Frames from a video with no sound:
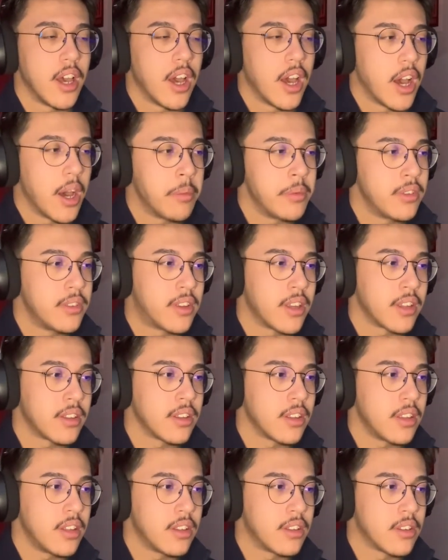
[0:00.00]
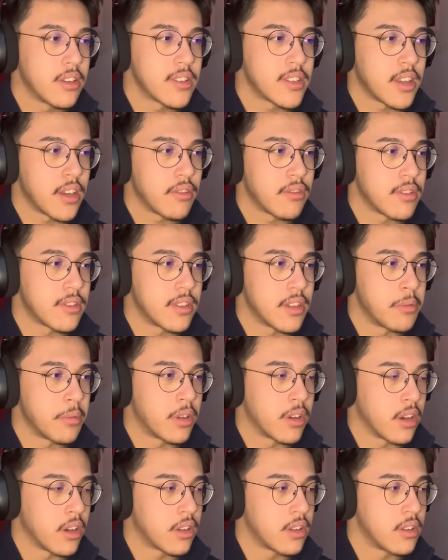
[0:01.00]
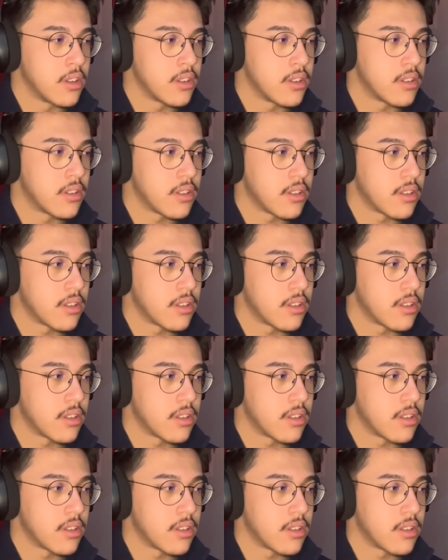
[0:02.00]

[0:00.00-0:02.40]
I mean, technically, he does have the same cockiness.